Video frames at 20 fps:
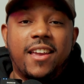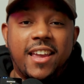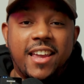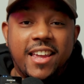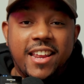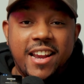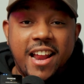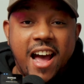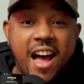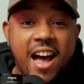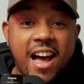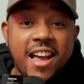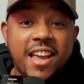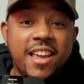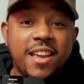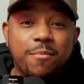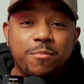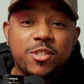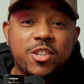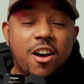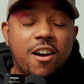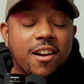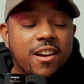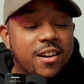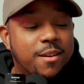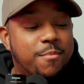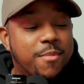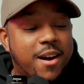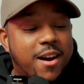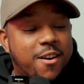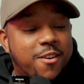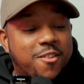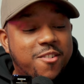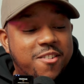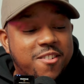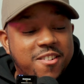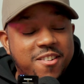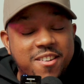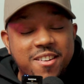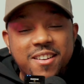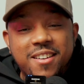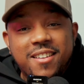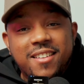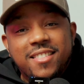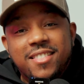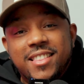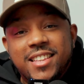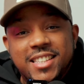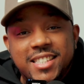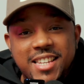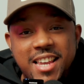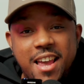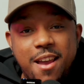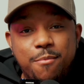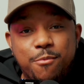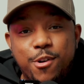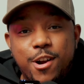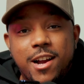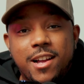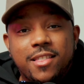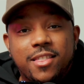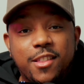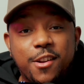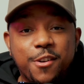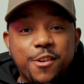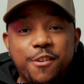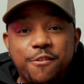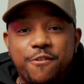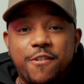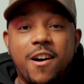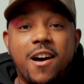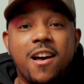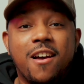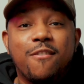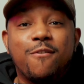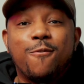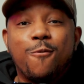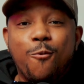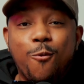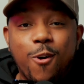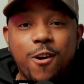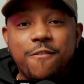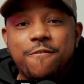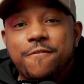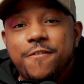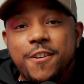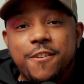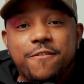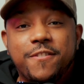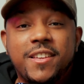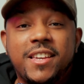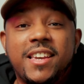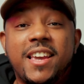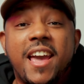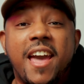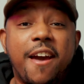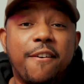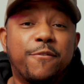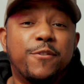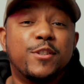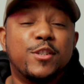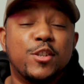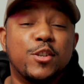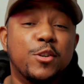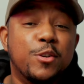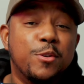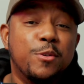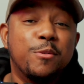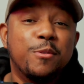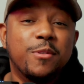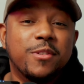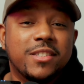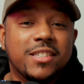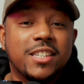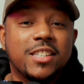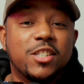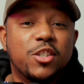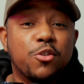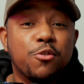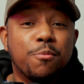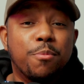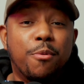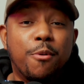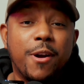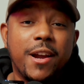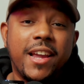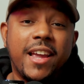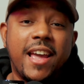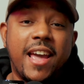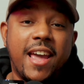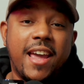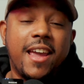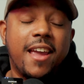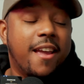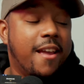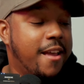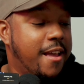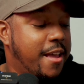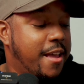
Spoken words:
and I am talking about the Tamron 35 150 f2 to 2.8.